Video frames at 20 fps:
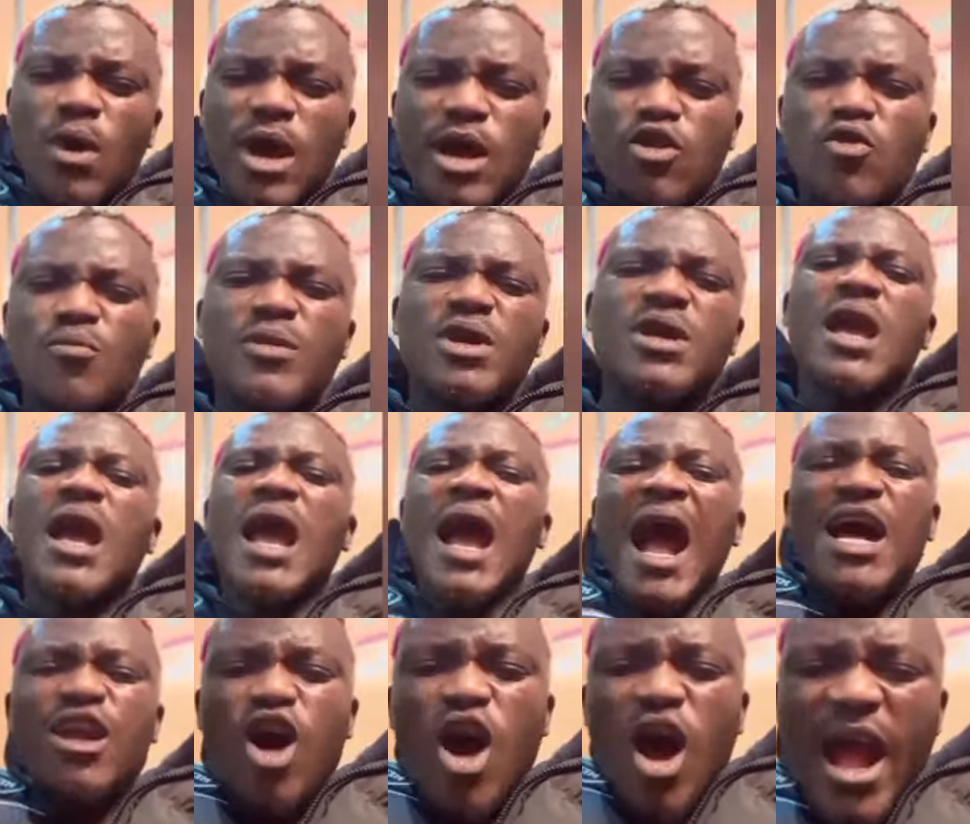well, me.
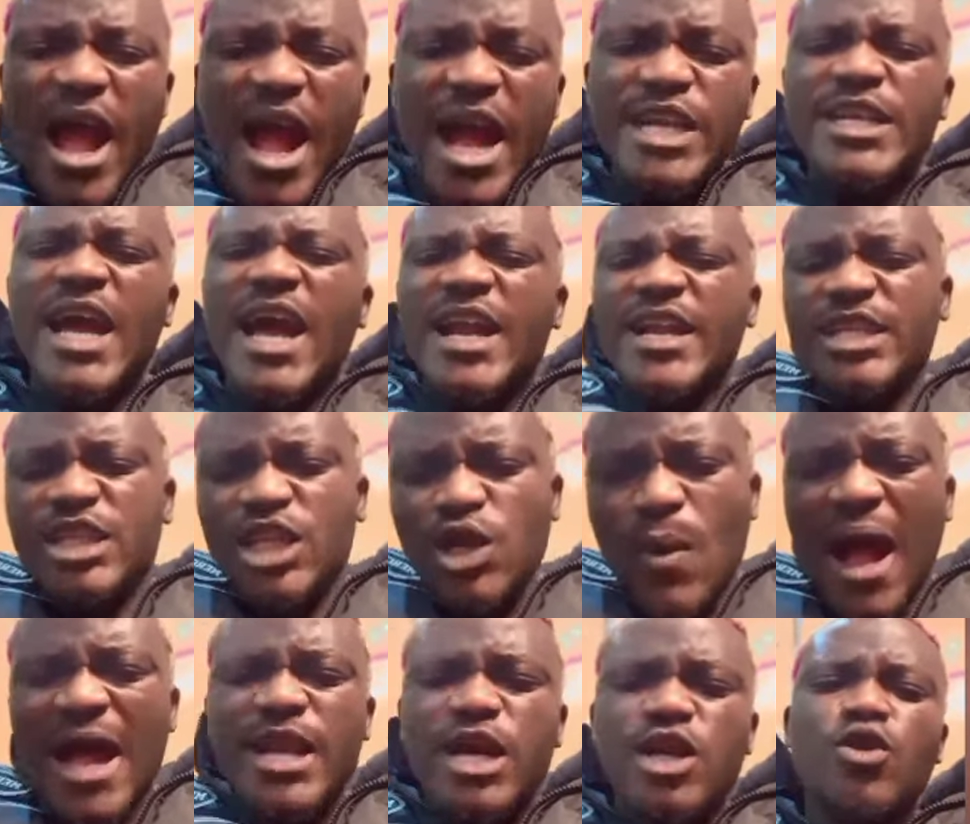I don't end anything
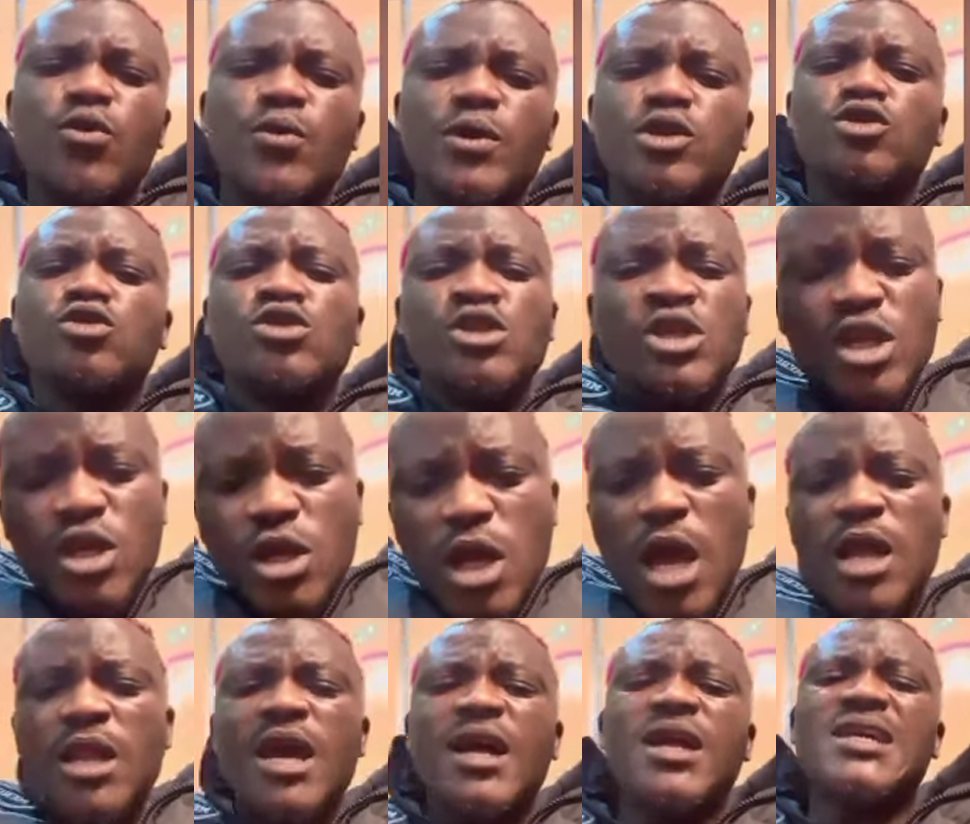while they do with Unique,
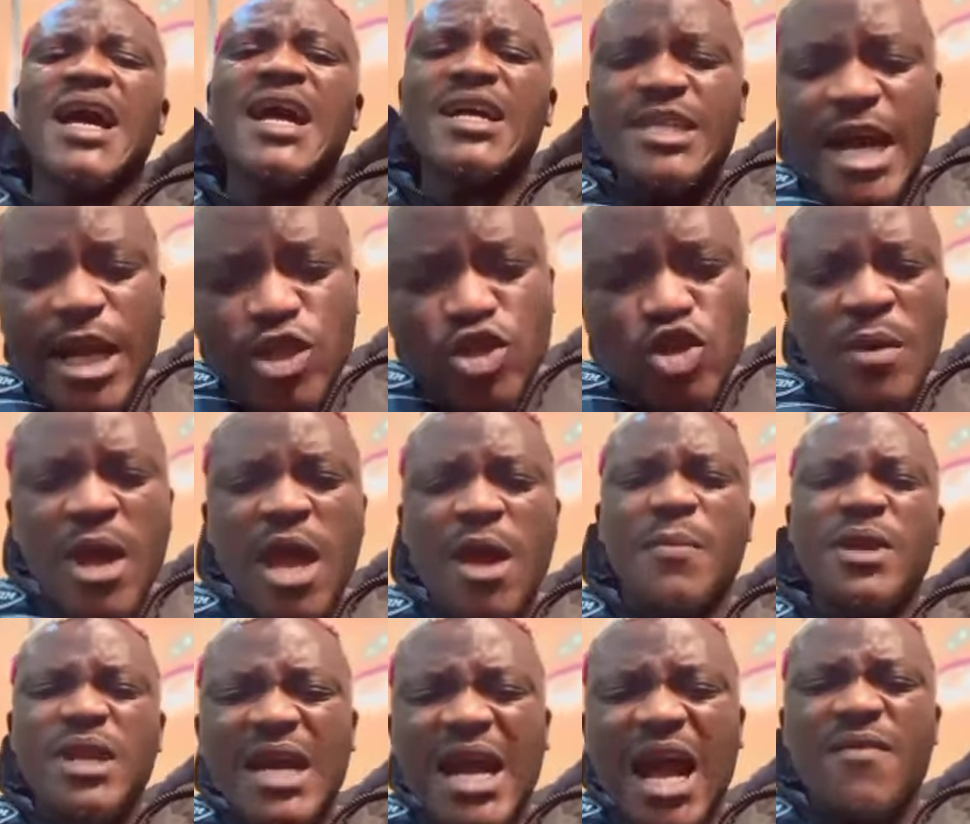ladies and gentlemen.
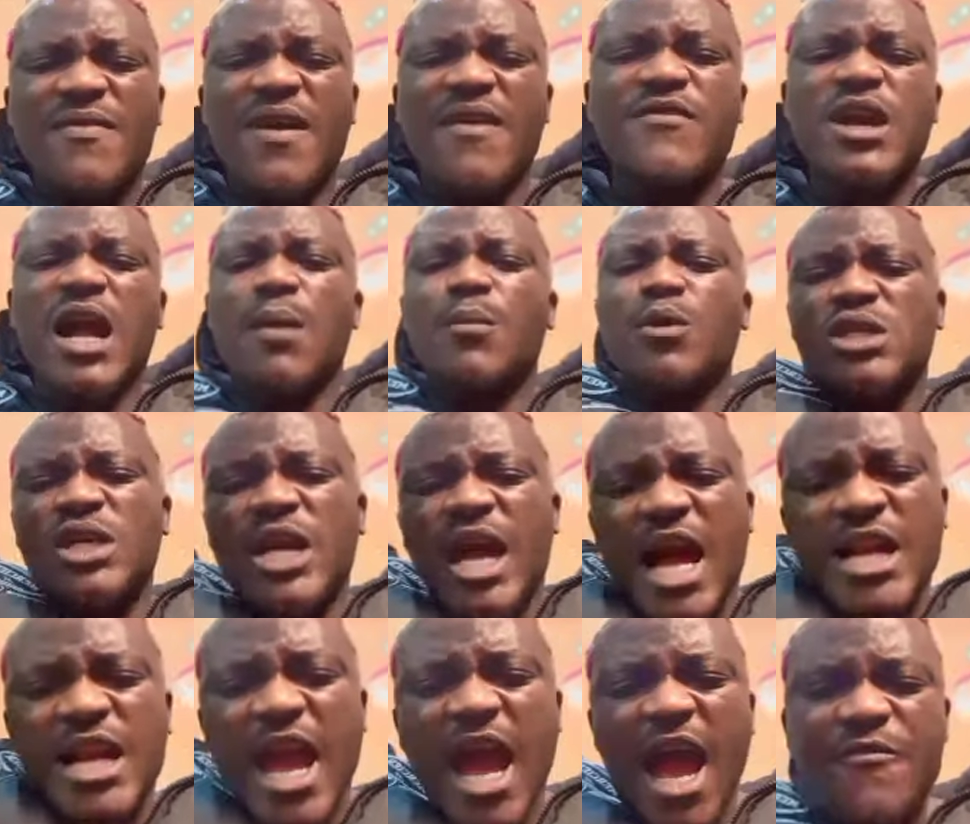Me, the Kafa, we can
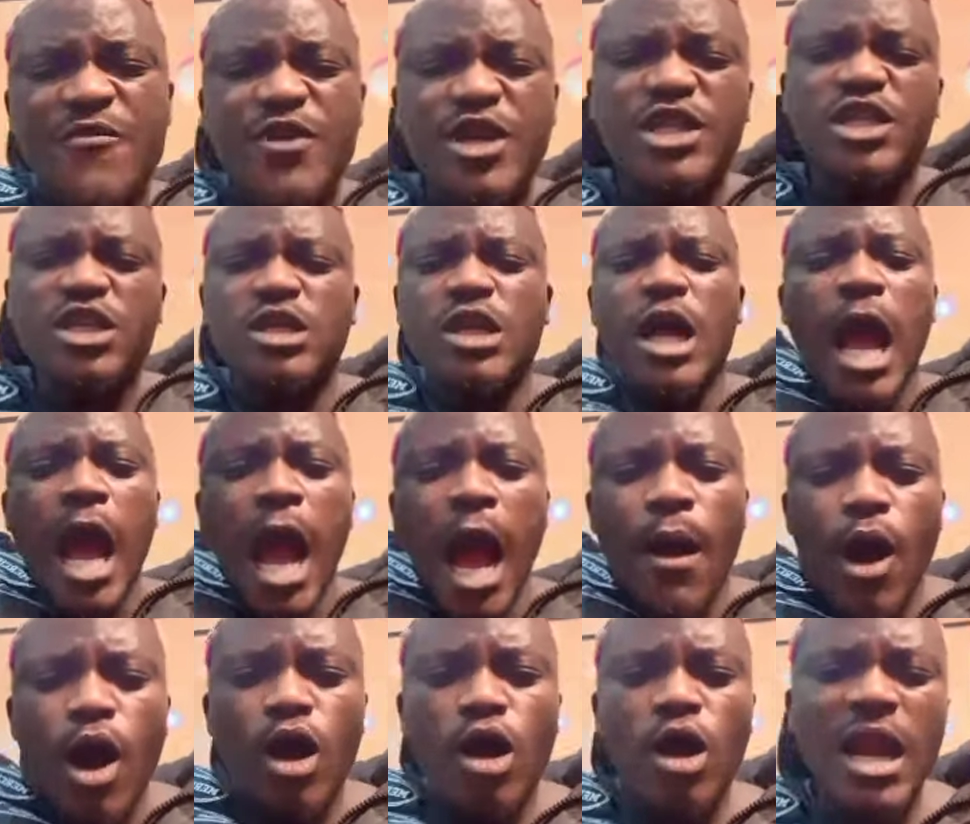end everything.
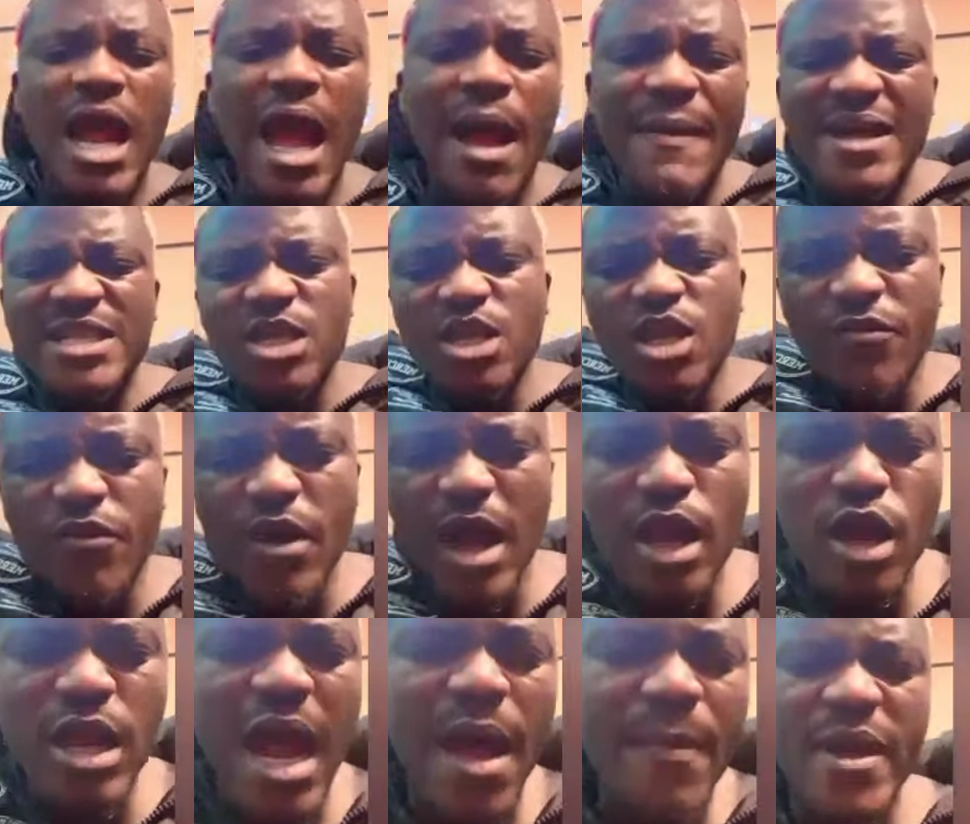I won't call ambassador for
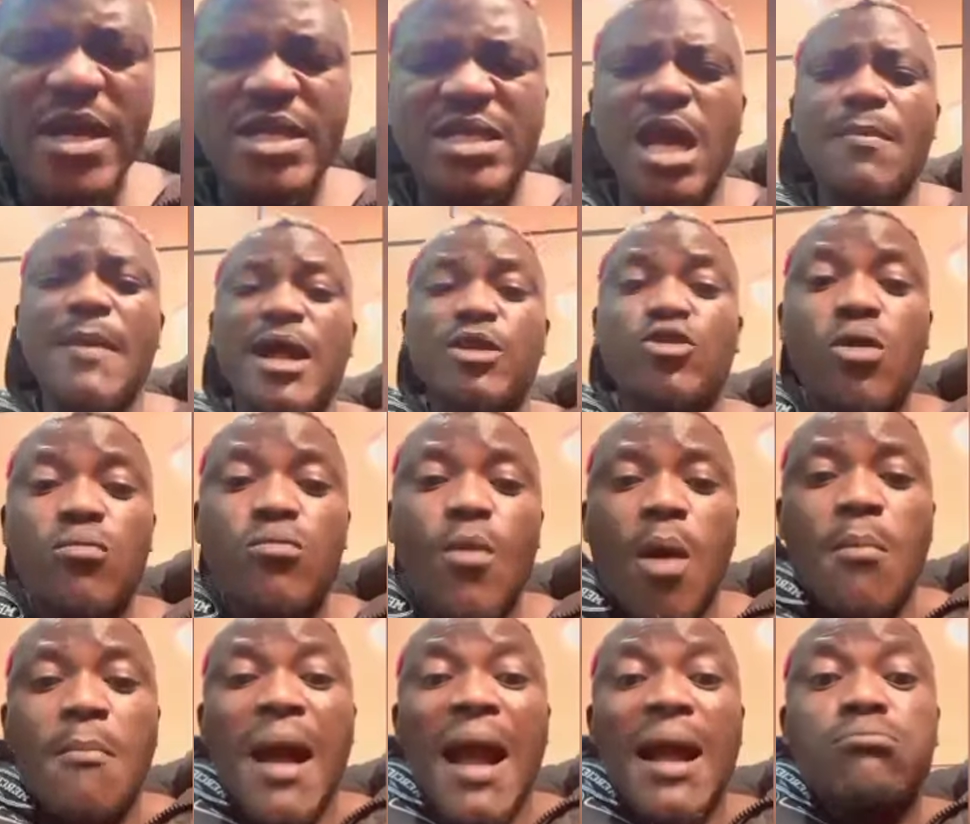another person. Am I talking
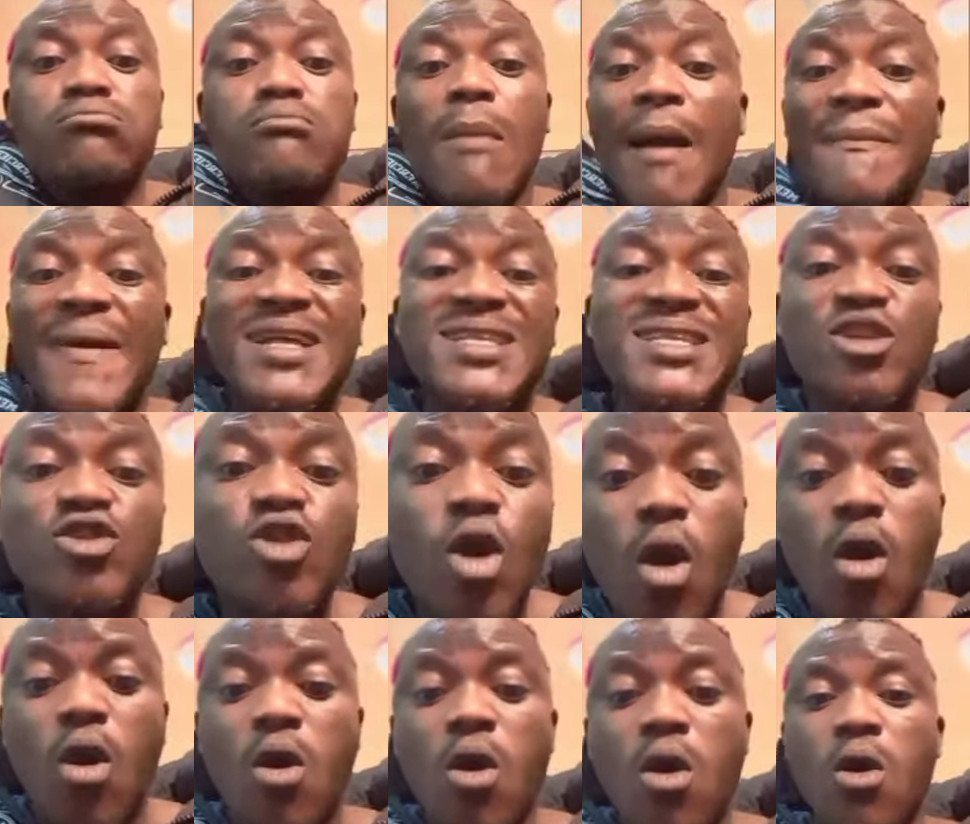about my Baba said,
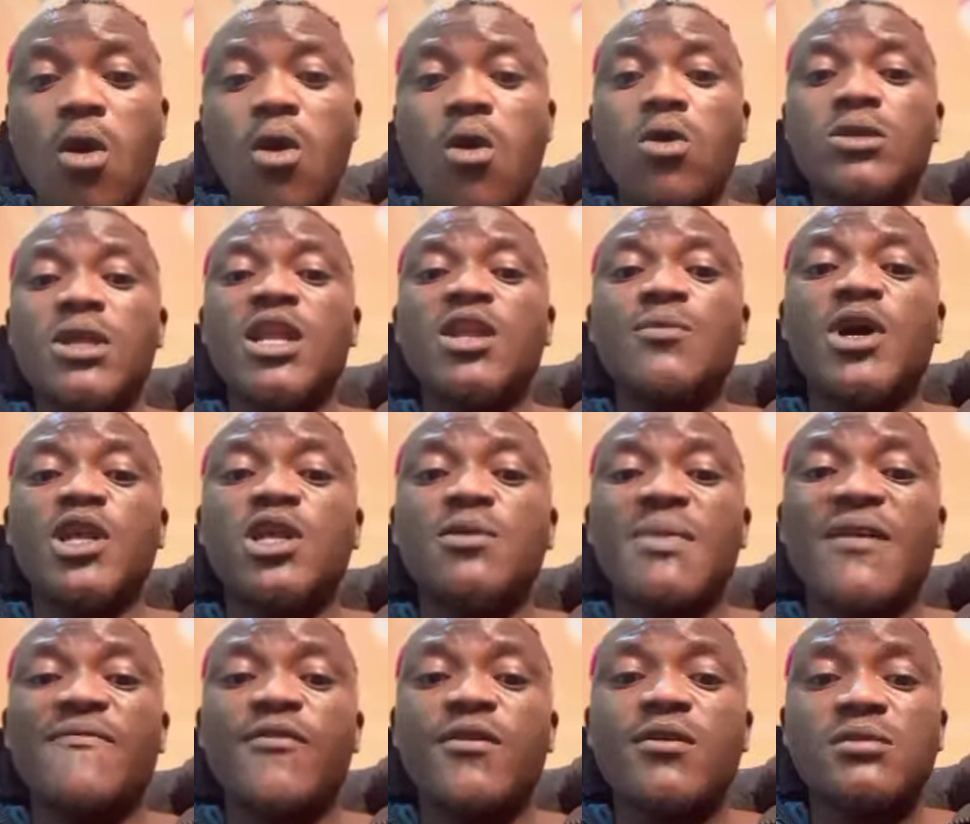oh, anybody,
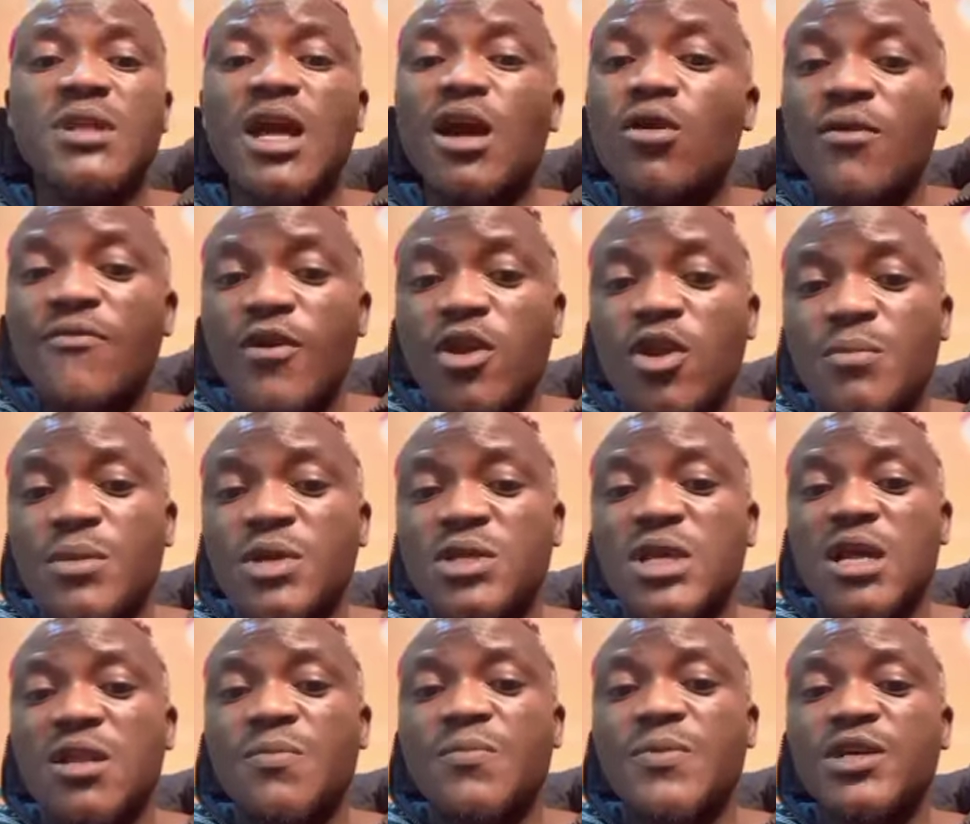my fault, they go follow me,
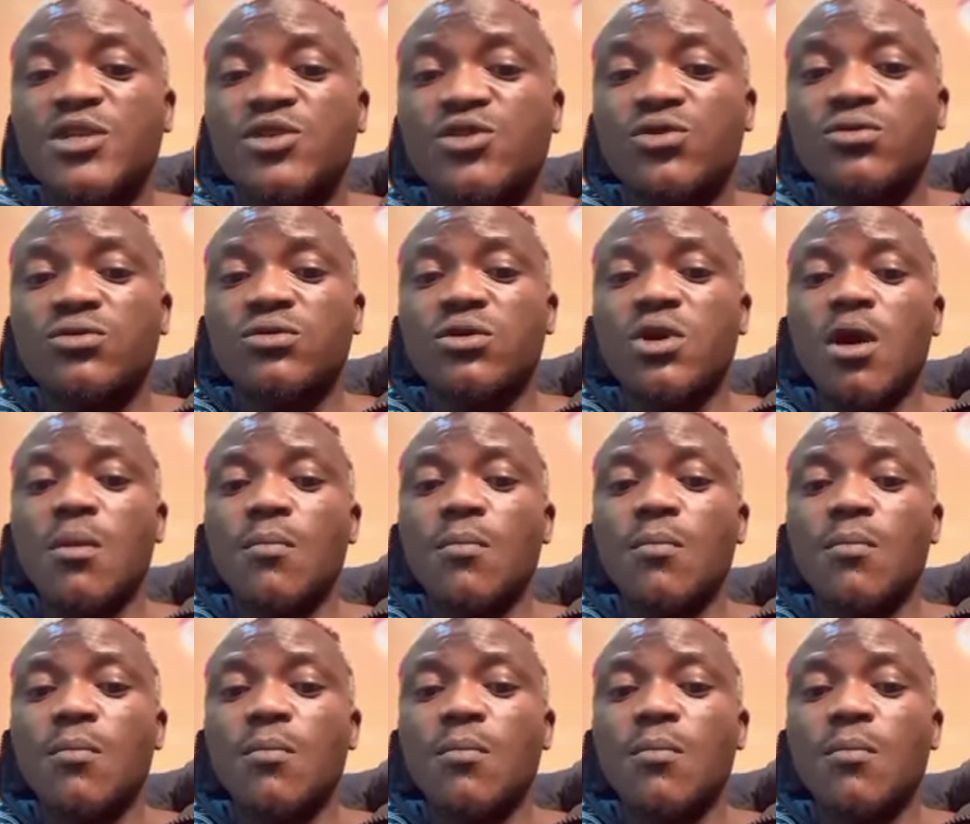celebrate soon.